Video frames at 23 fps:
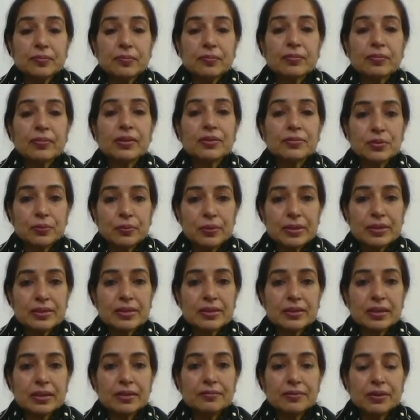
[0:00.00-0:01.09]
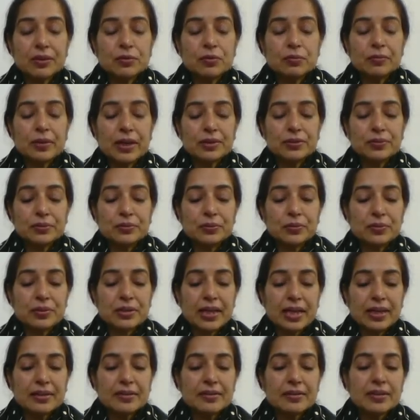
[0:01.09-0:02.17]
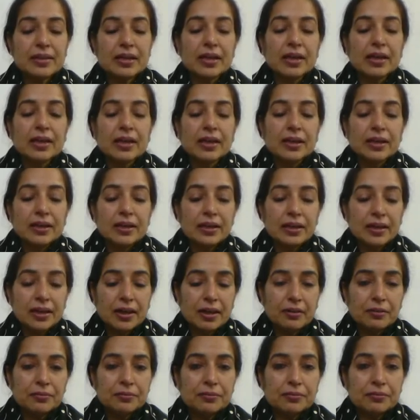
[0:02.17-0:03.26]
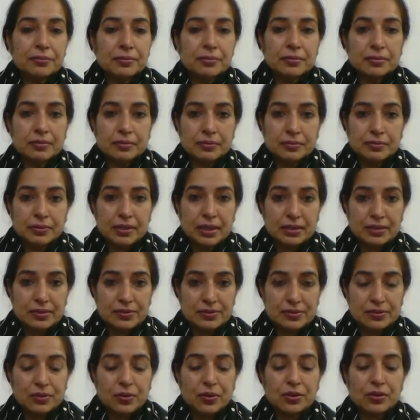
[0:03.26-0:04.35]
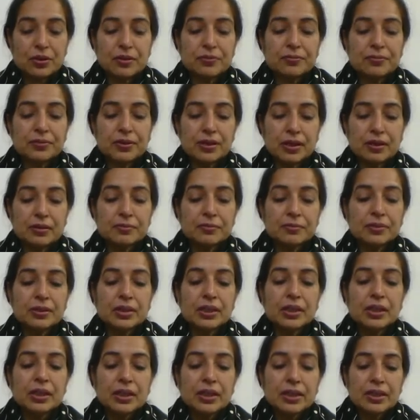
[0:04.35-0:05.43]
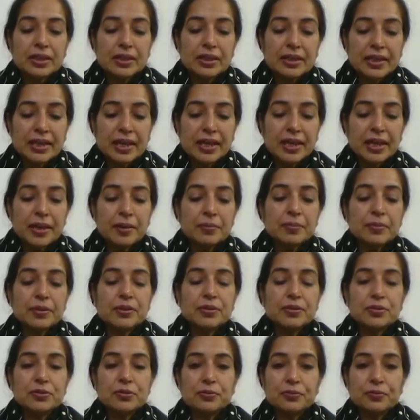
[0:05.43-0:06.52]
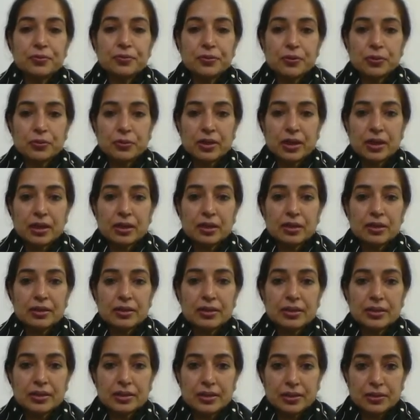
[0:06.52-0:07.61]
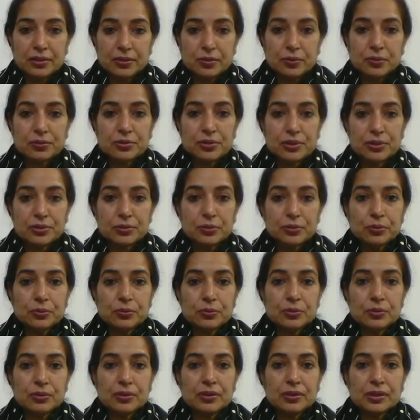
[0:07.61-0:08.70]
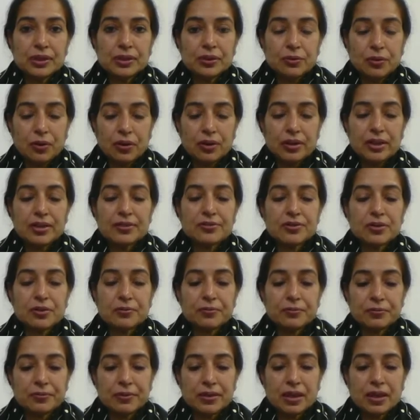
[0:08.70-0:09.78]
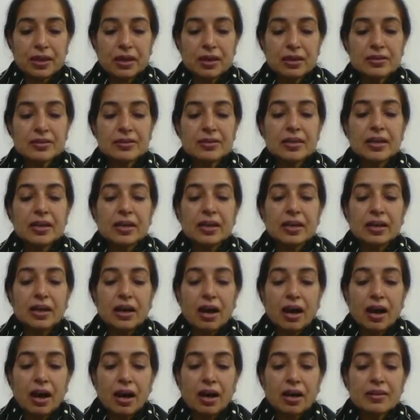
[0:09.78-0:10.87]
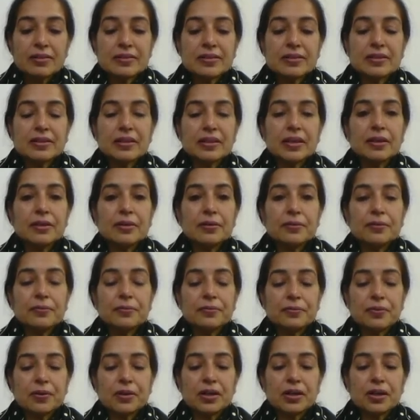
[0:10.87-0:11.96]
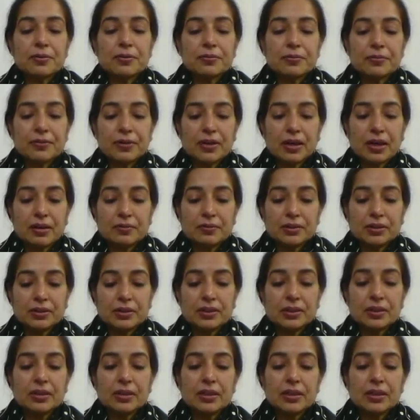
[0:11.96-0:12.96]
So once again we'll go back to those lines. Love, that is god of love, came to Flora. He goes to the goddess of flowers asking for a flower,